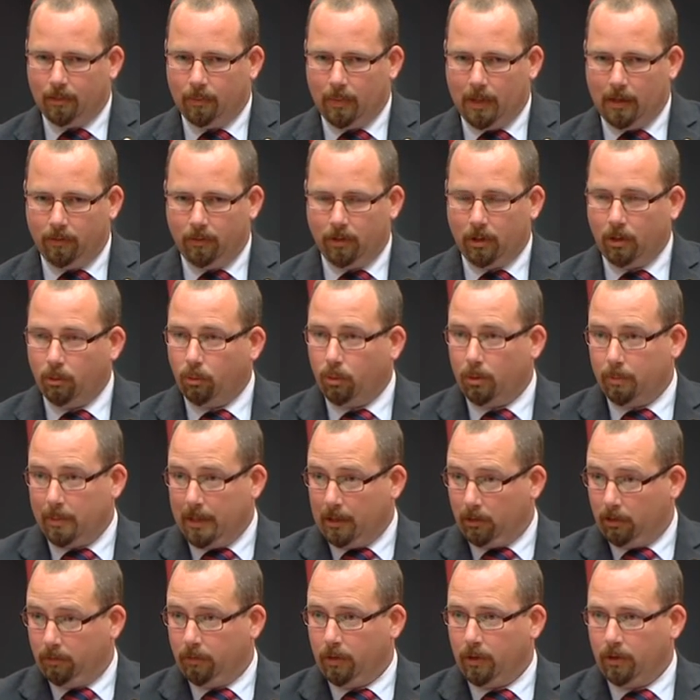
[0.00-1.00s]
even though we're
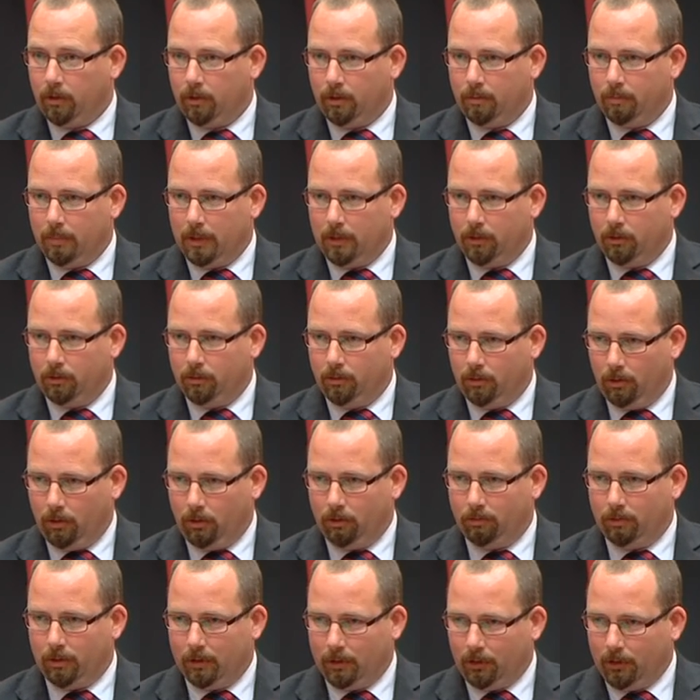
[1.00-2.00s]
about to vote on the bill,
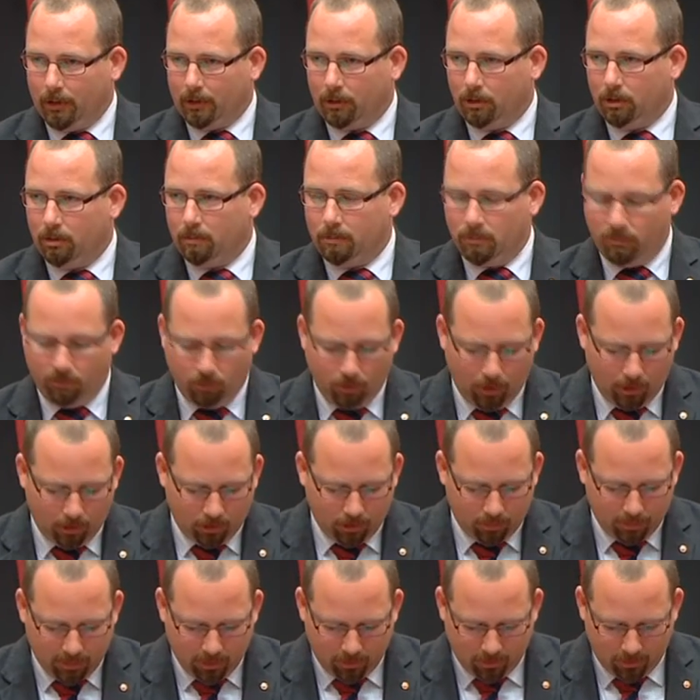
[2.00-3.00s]
or very likely to vote
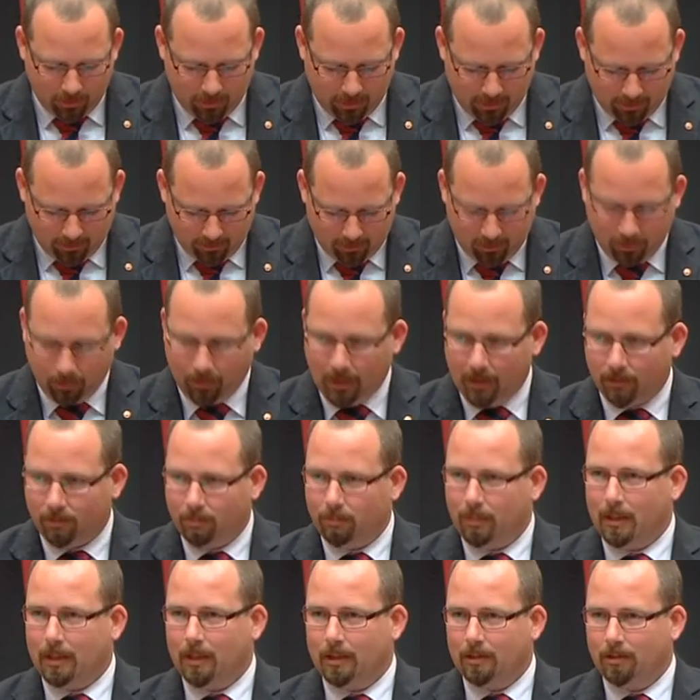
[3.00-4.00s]
on the bill, it still
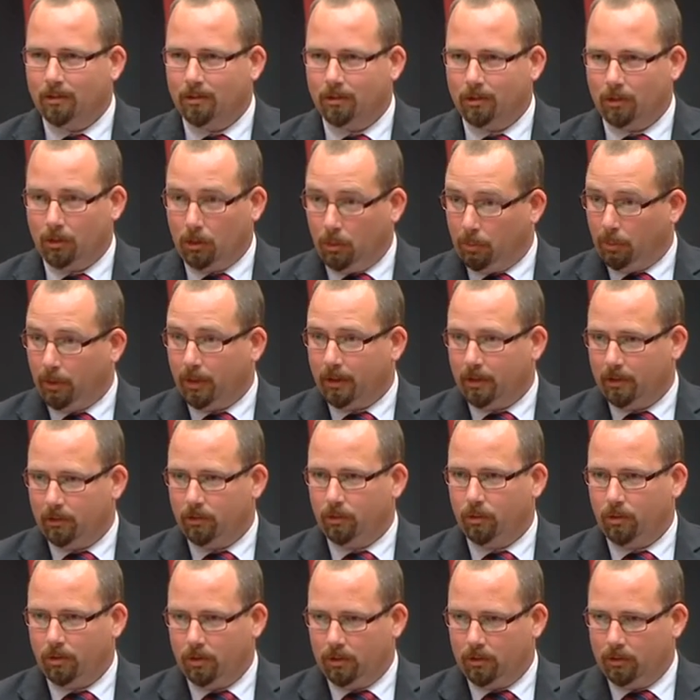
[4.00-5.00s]
hasn't been completely
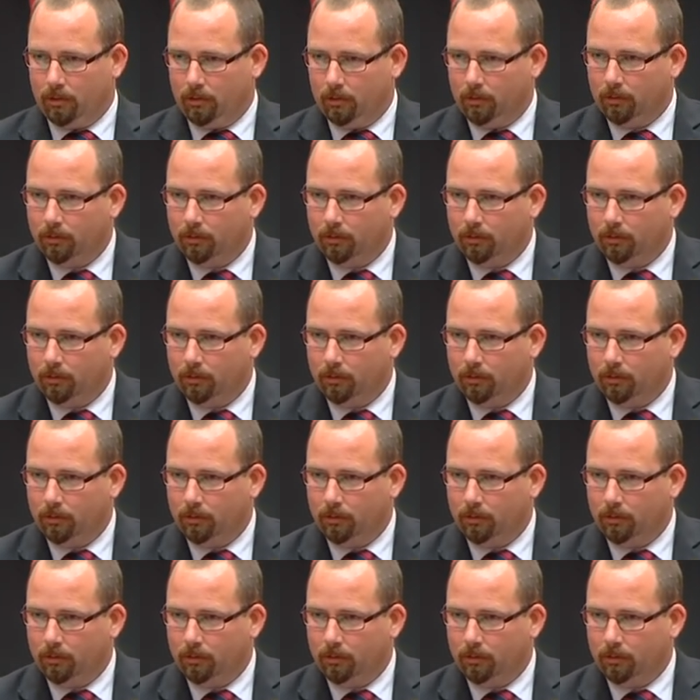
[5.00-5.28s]
sorted.